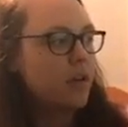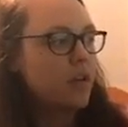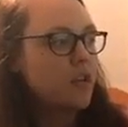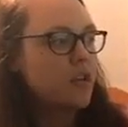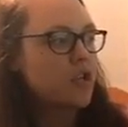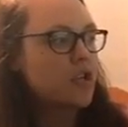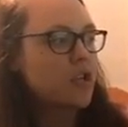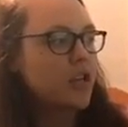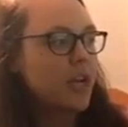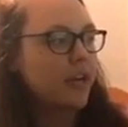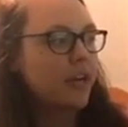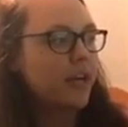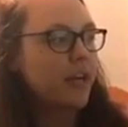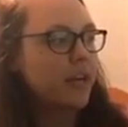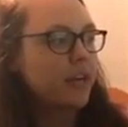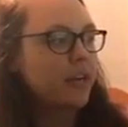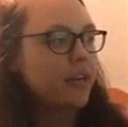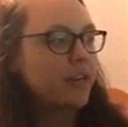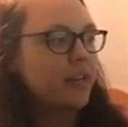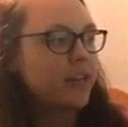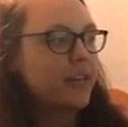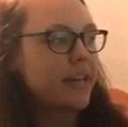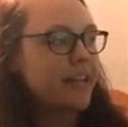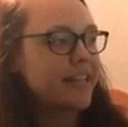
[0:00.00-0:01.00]
Sharing
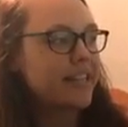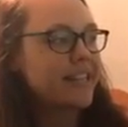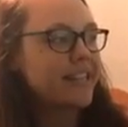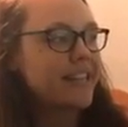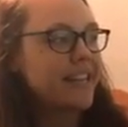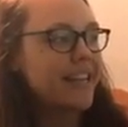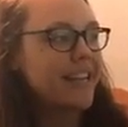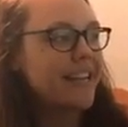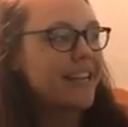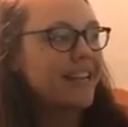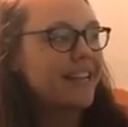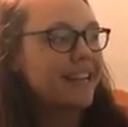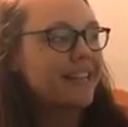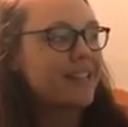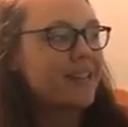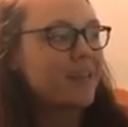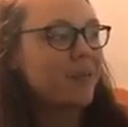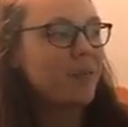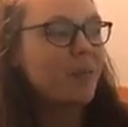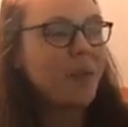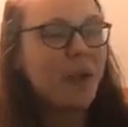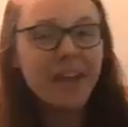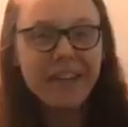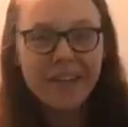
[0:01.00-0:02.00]
good things to eat is a
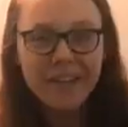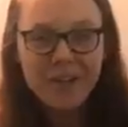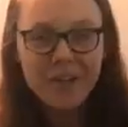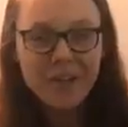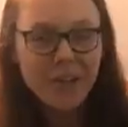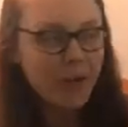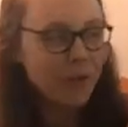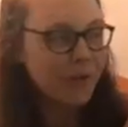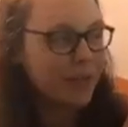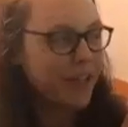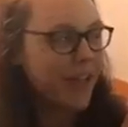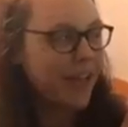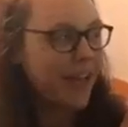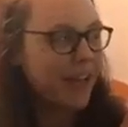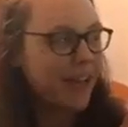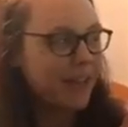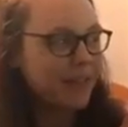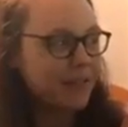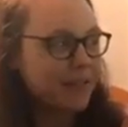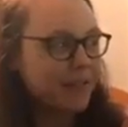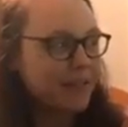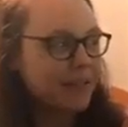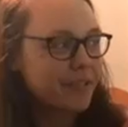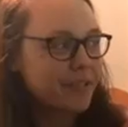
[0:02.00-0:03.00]
way to show love.
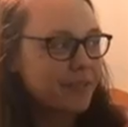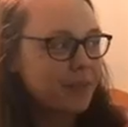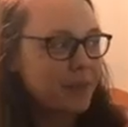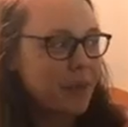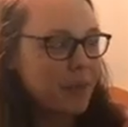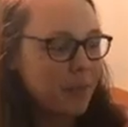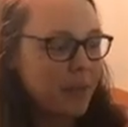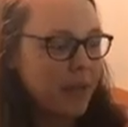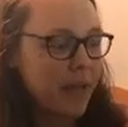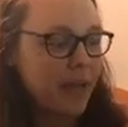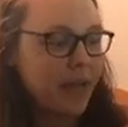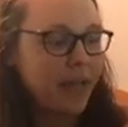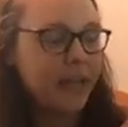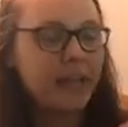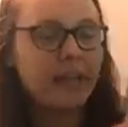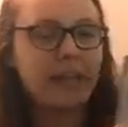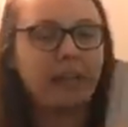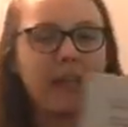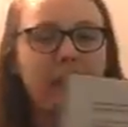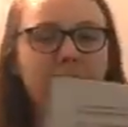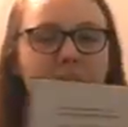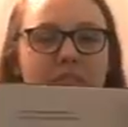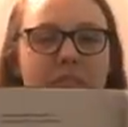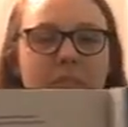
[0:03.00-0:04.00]
Maybe I can
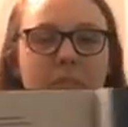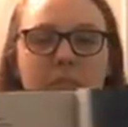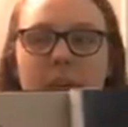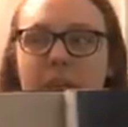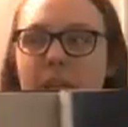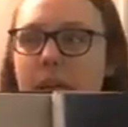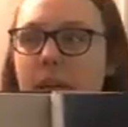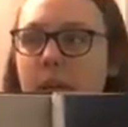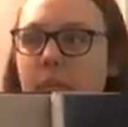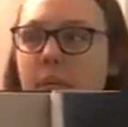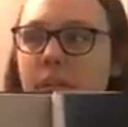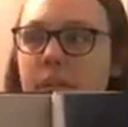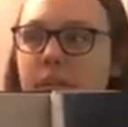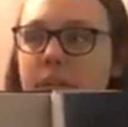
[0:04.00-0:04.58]
love my neighbor